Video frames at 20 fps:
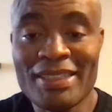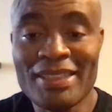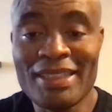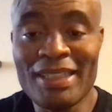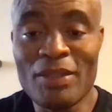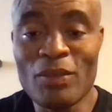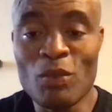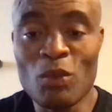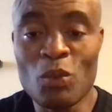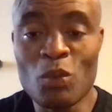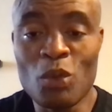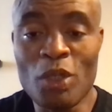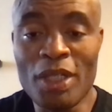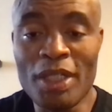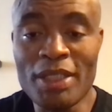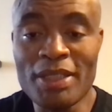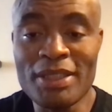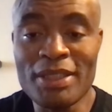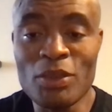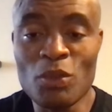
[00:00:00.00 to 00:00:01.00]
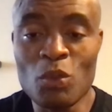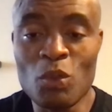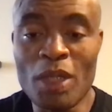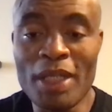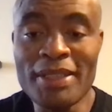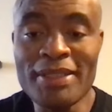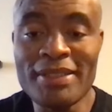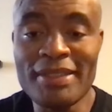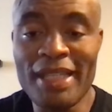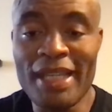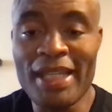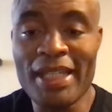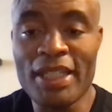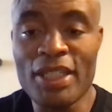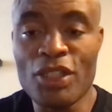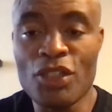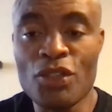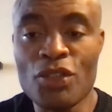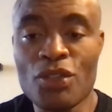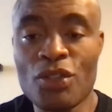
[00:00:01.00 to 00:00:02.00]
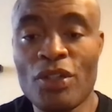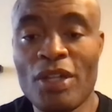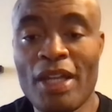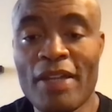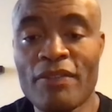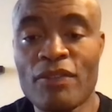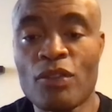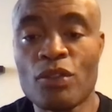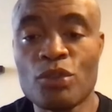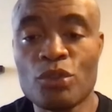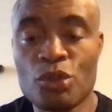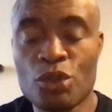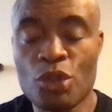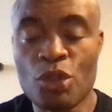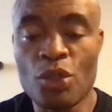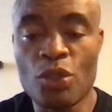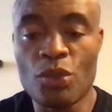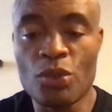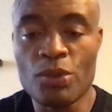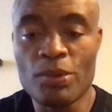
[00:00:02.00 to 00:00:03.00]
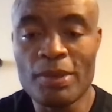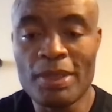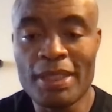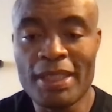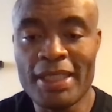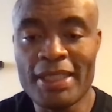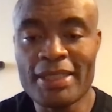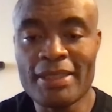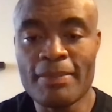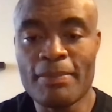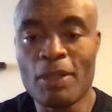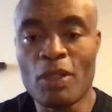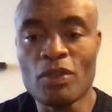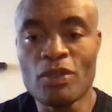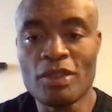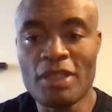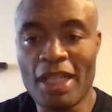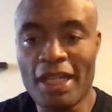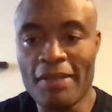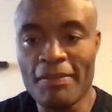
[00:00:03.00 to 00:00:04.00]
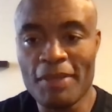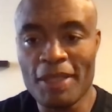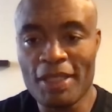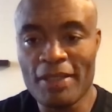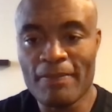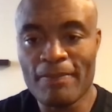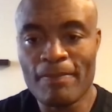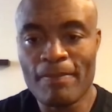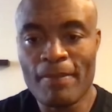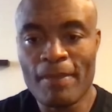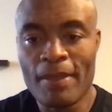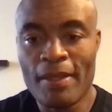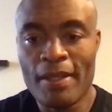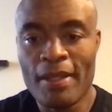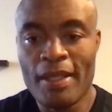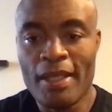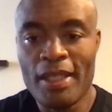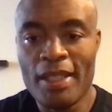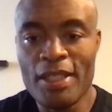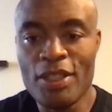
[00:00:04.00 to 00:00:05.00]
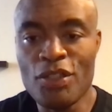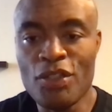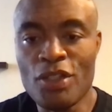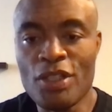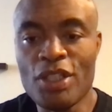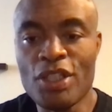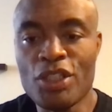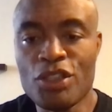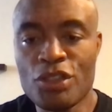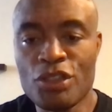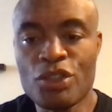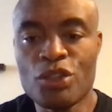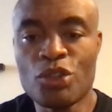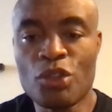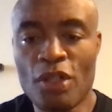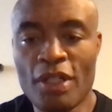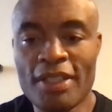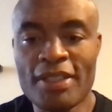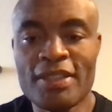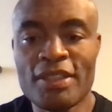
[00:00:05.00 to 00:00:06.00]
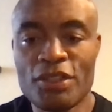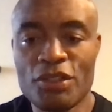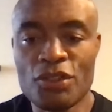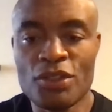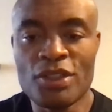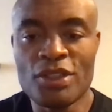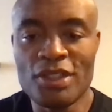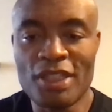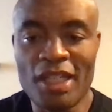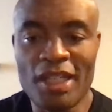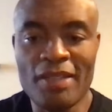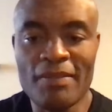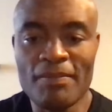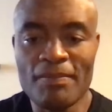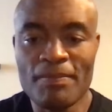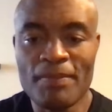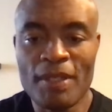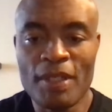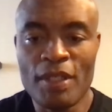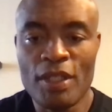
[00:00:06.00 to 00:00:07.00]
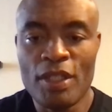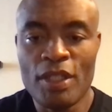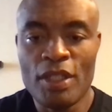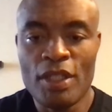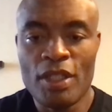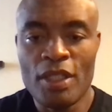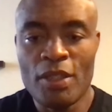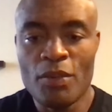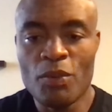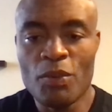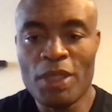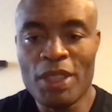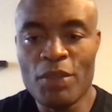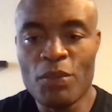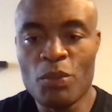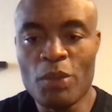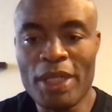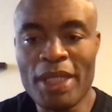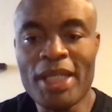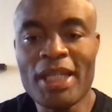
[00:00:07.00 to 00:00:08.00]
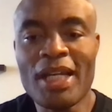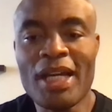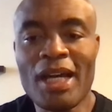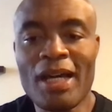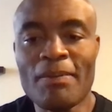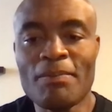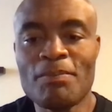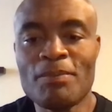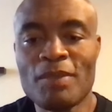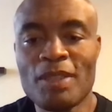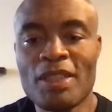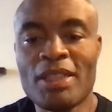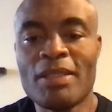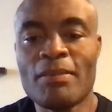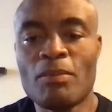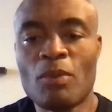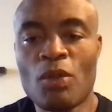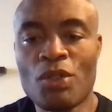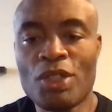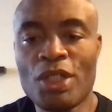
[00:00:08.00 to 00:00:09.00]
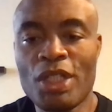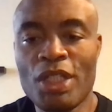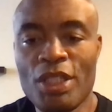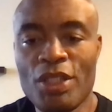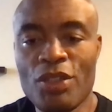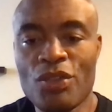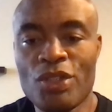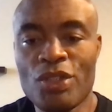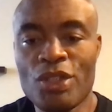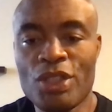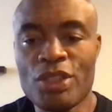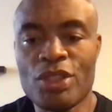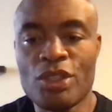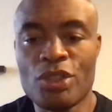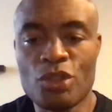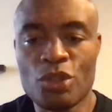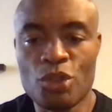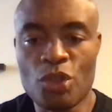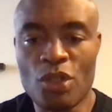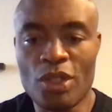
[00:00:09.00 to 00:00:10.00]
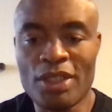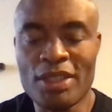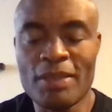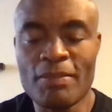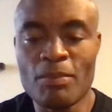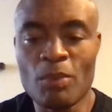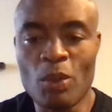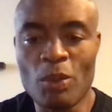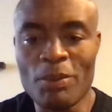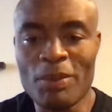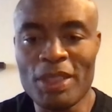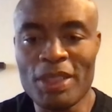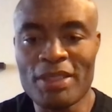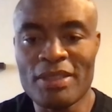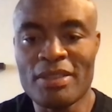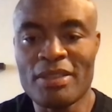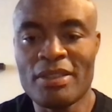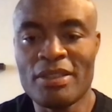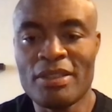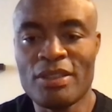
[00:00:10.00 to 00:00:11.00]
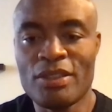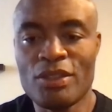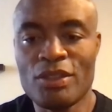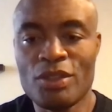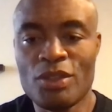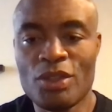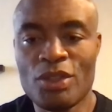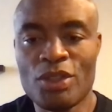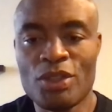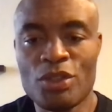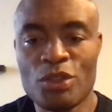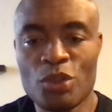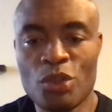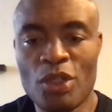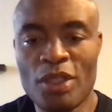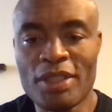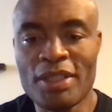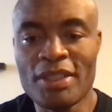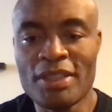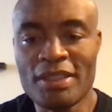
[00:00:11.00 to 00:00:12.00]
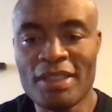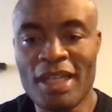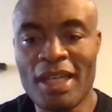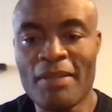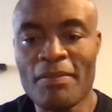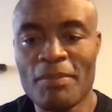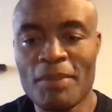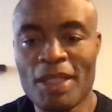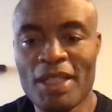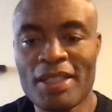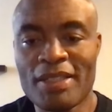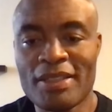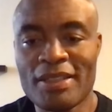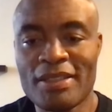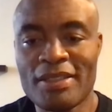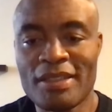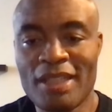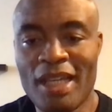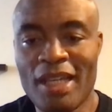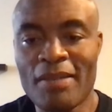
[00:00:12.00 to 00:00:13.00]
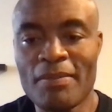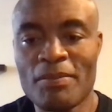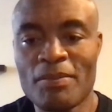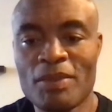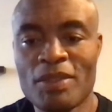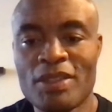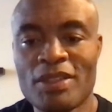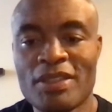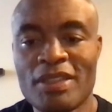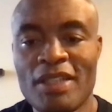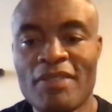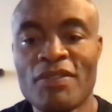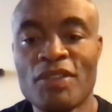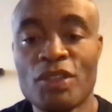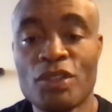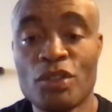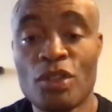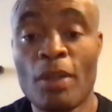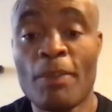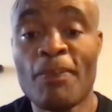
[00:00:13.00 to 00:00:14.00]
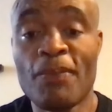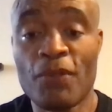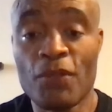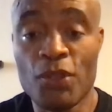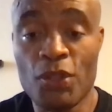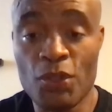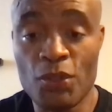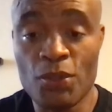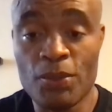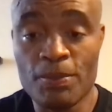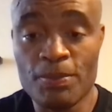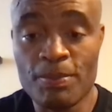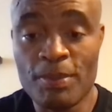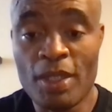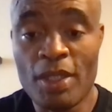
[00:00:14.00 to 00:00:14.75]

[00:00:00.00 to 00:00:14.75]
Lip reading: the one thing you don't have control is about timing, and you need to enjoy your time. When you wake up in the morning, you need to enjoy the moment, enjoy the time, because the time never stop for you.